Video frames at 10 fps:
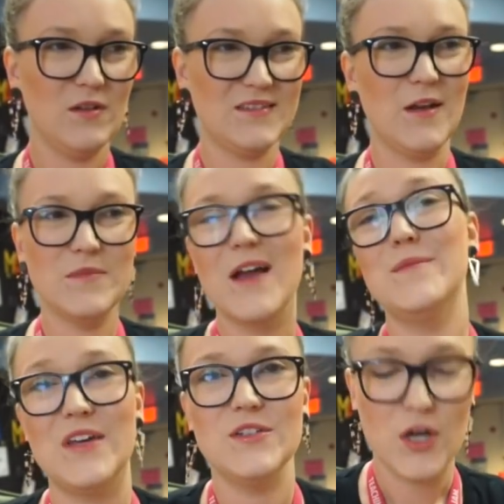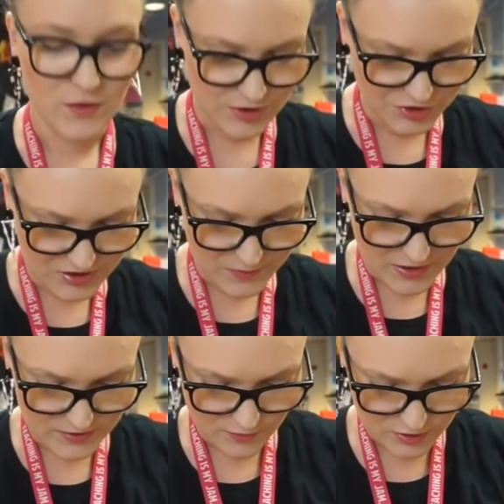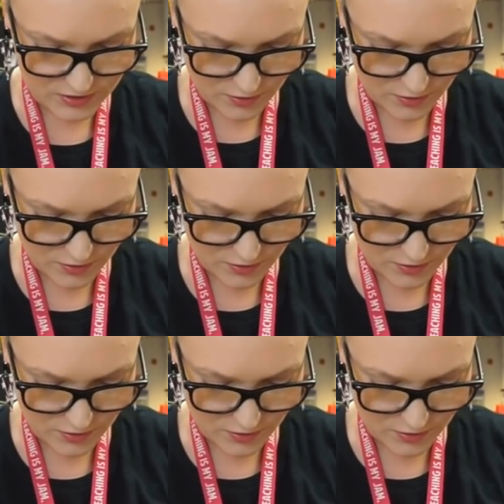sometimes I don't. It just depends on what's